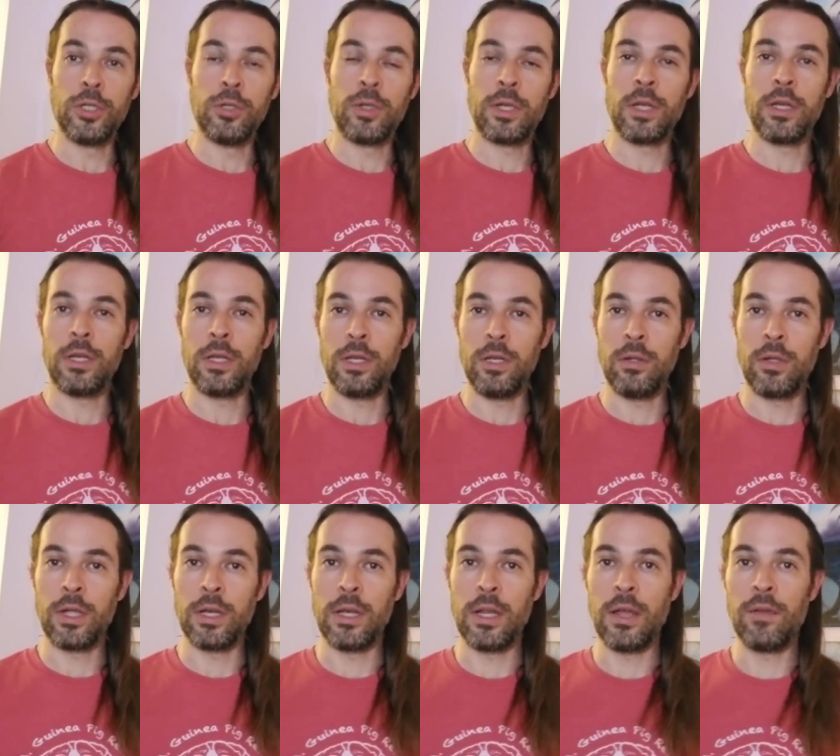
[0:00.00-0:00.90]
You can you
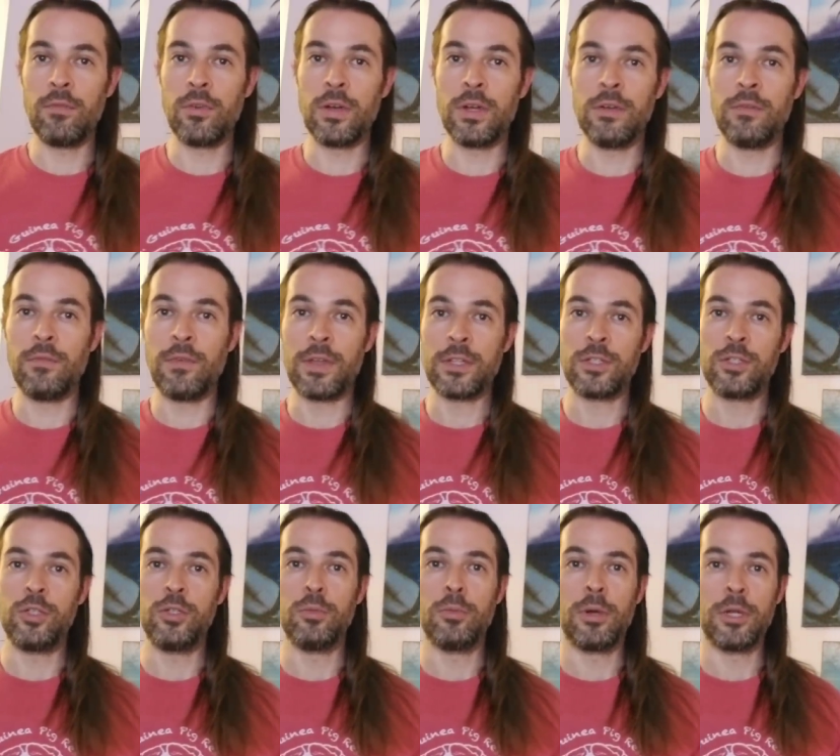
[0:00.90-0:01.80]
can never
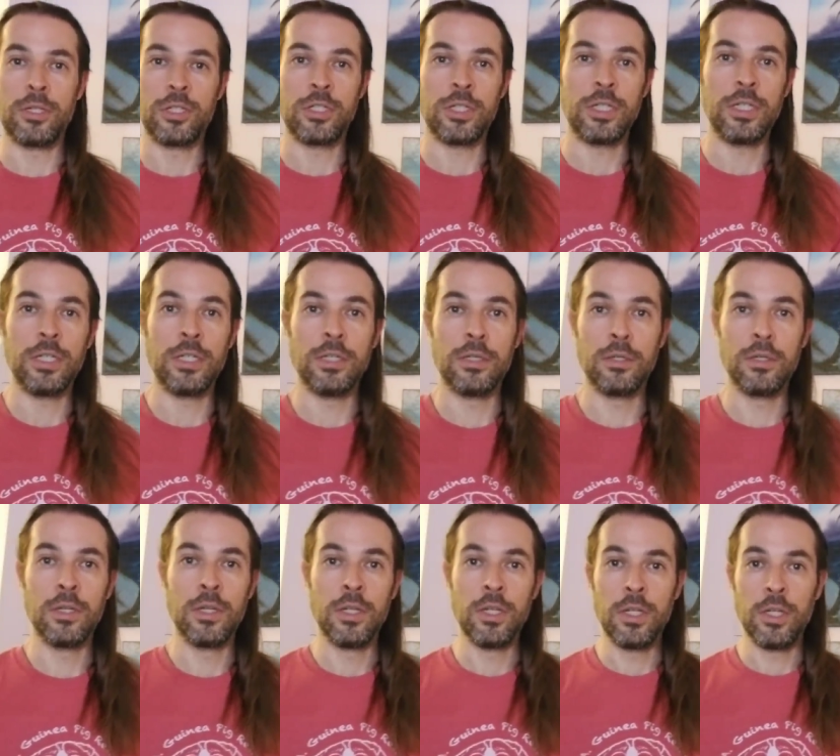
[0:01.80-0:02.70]
invest too much
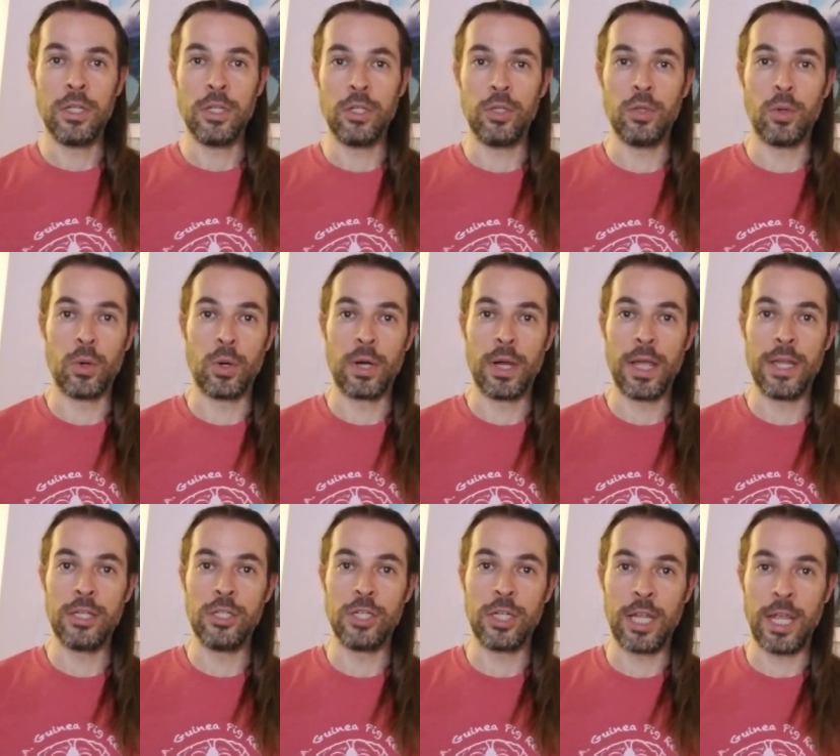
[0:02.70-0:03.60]
in your
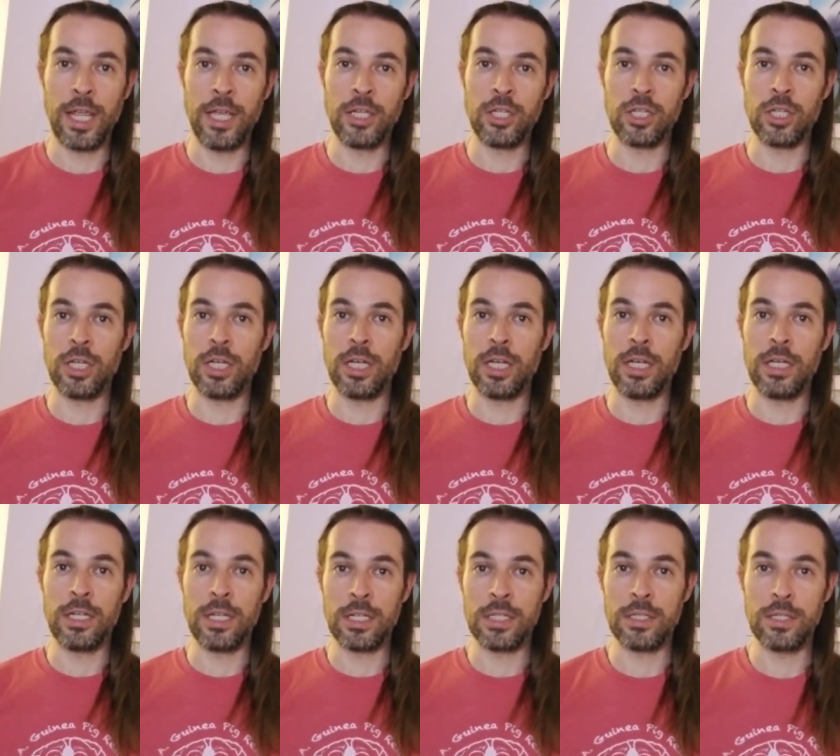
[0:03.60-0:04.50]
education, and
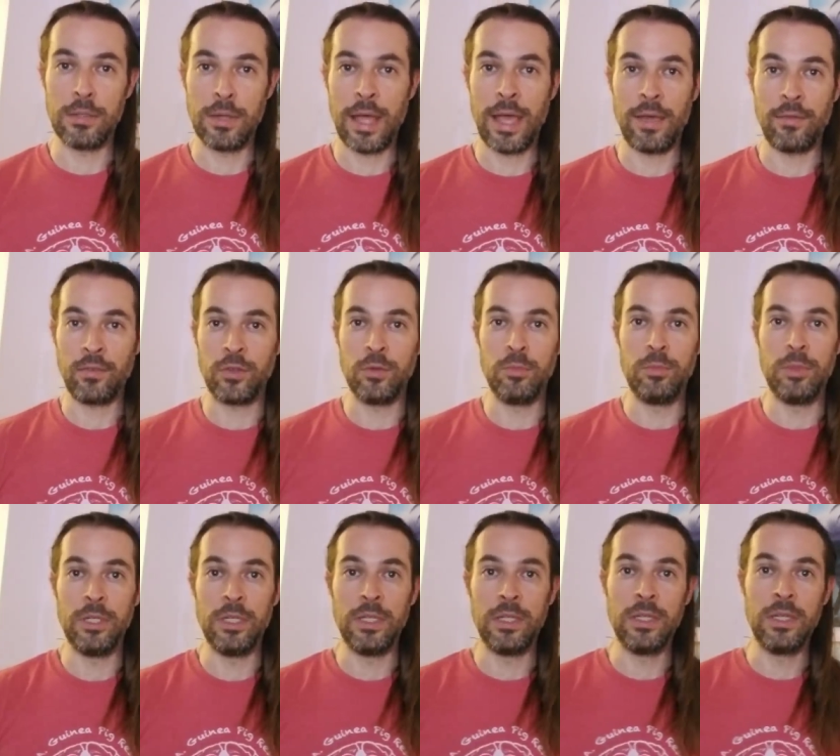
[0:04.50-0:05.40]
it doesn't have to
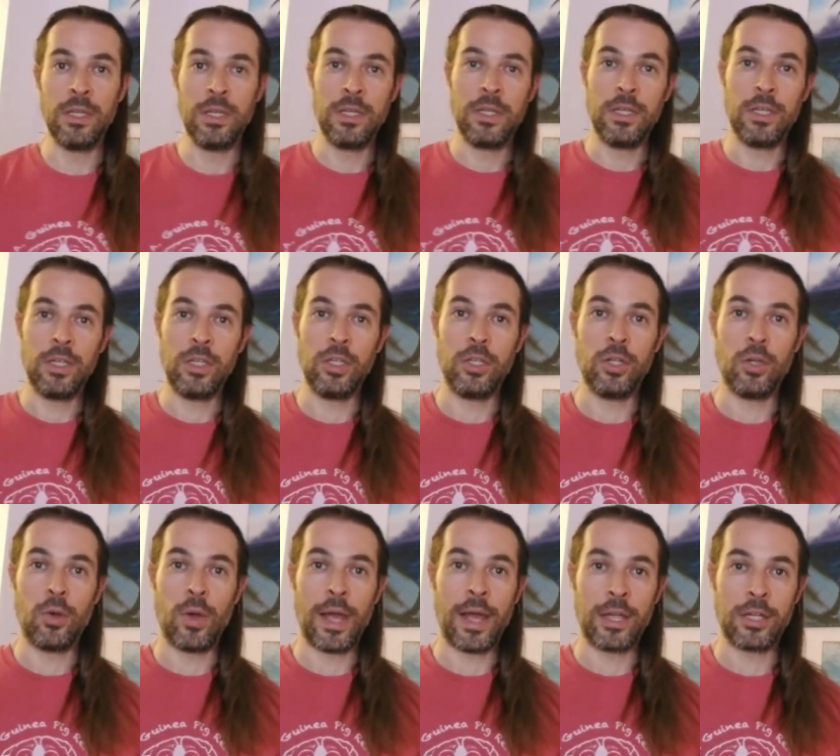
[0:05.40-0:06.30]
be you
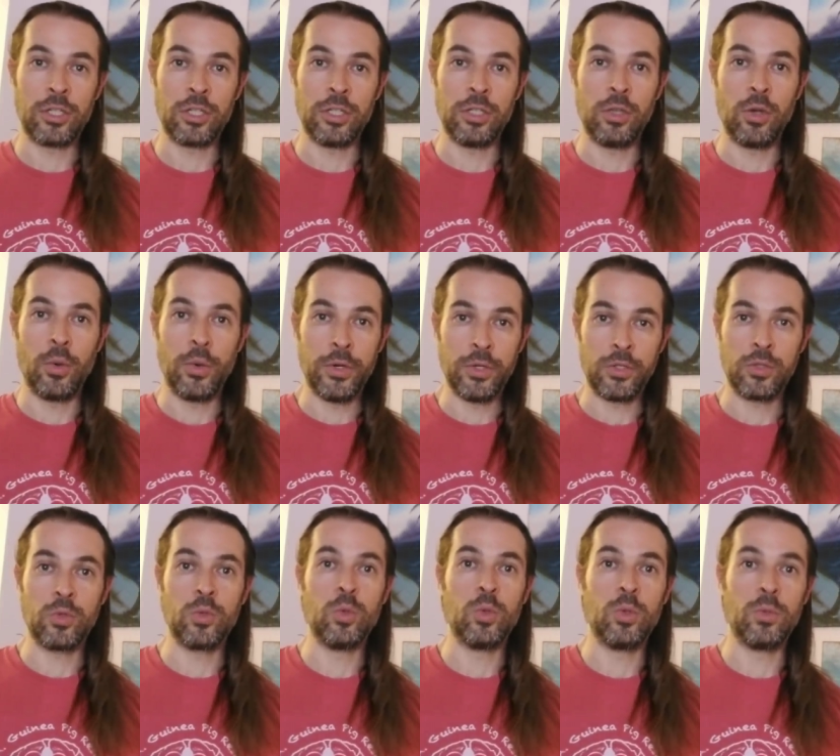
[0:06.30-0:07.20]
know actually going to
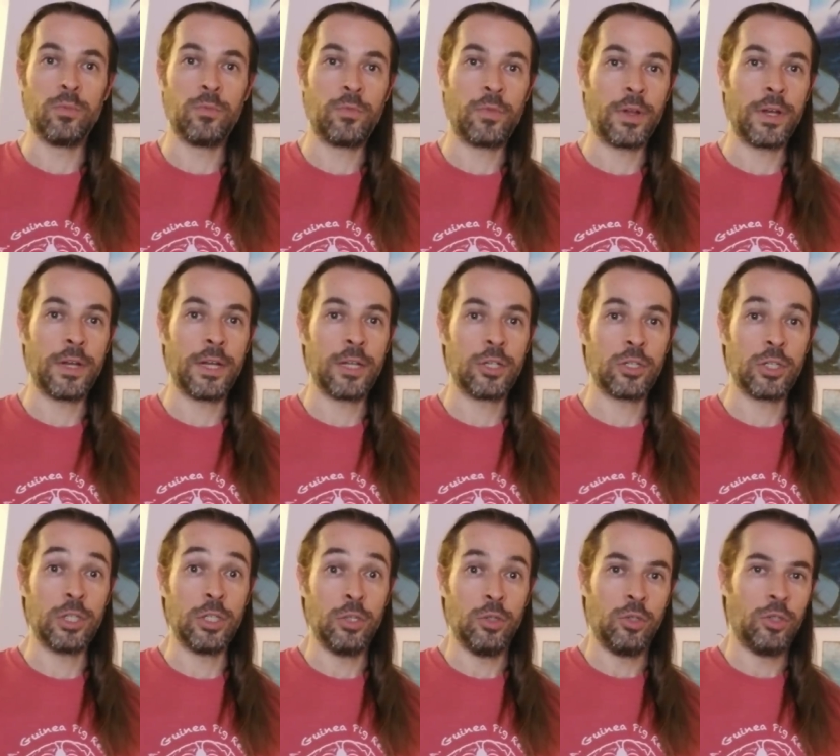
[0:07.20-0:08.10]
school. And
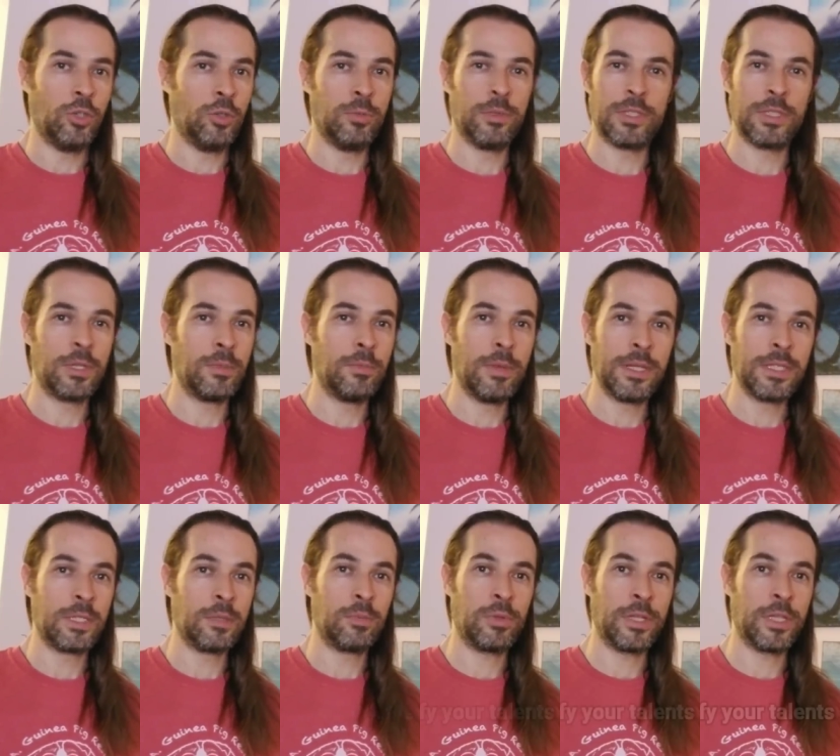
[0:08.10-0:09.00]
financially, YouTube is an
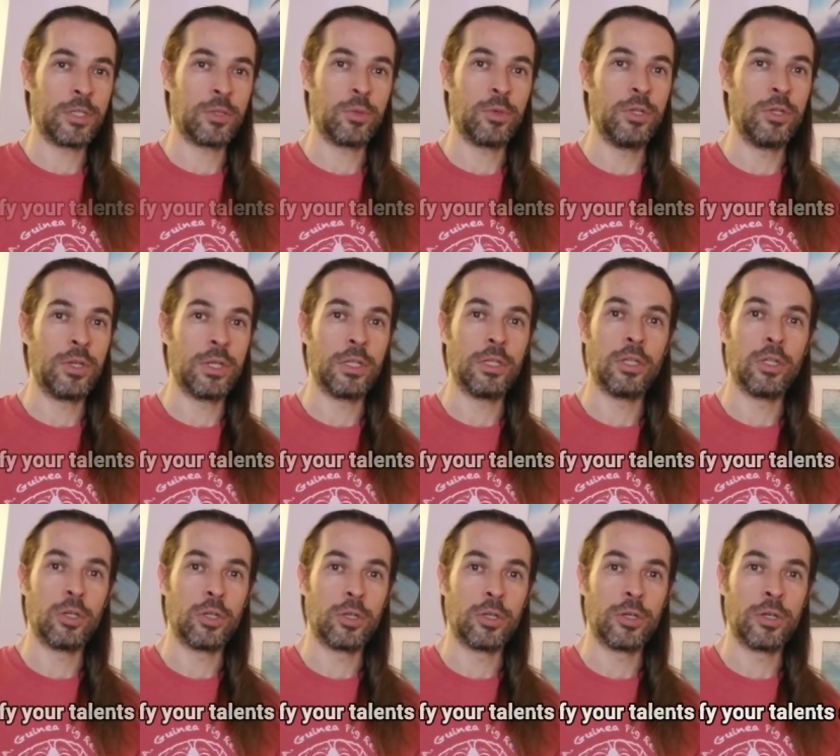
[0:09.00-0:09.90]
amazing place where you can
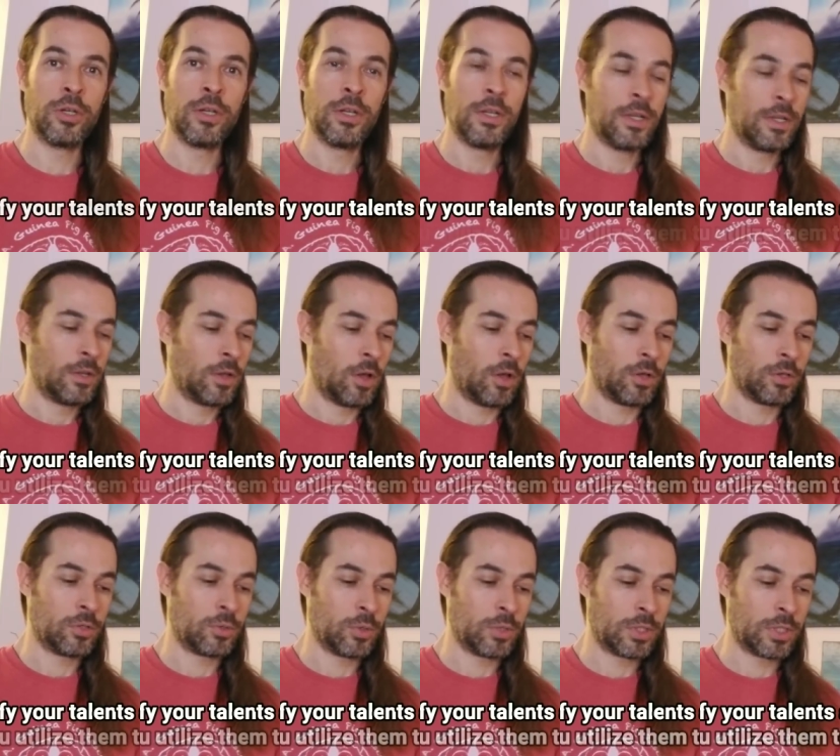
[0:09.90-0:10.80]
learn
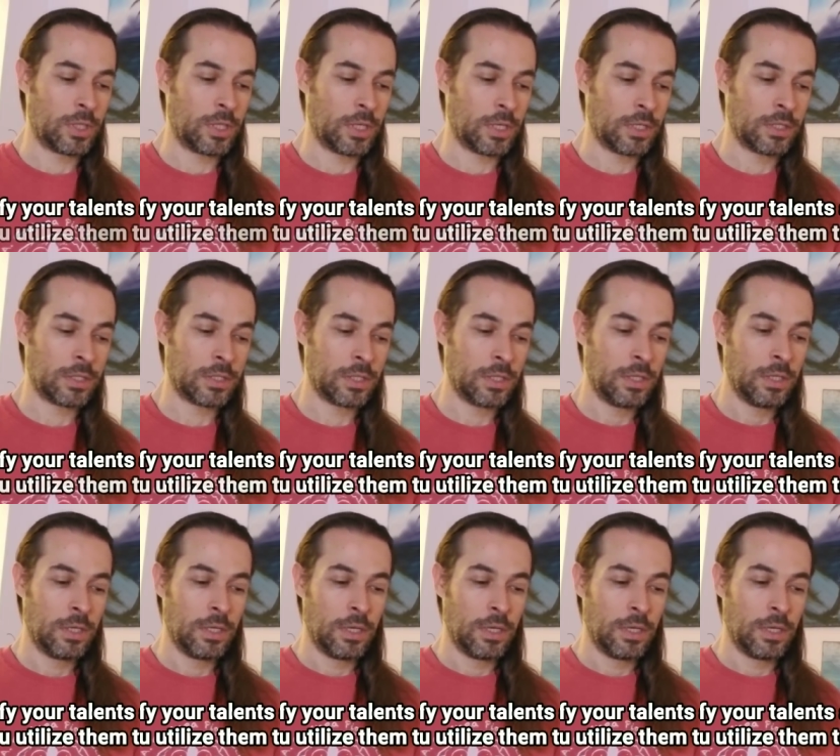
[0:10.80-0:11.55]
all sorts of things.